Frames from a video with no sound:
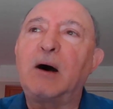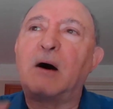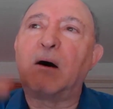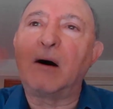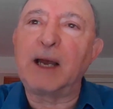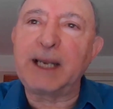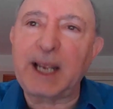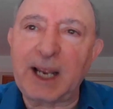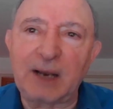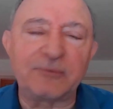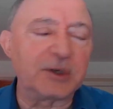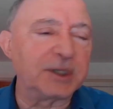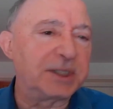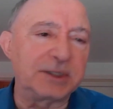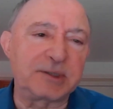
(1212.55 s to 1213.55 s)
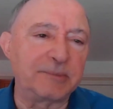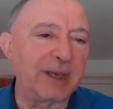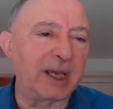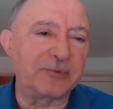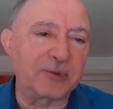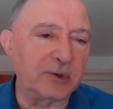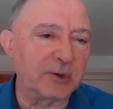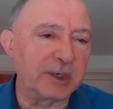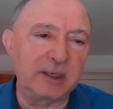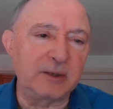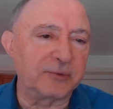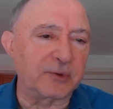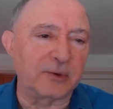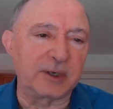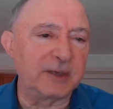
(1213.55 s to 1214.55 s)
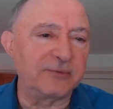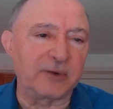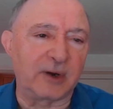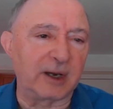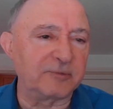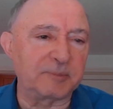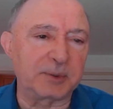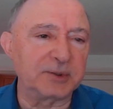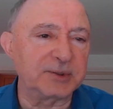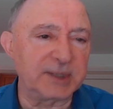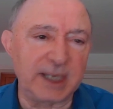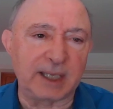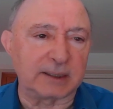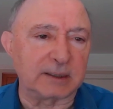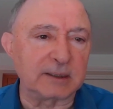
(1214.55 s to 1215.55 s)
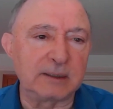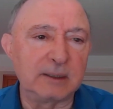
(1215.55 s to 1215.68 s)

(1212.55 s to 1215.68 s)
On average, it's about 30 to 35%.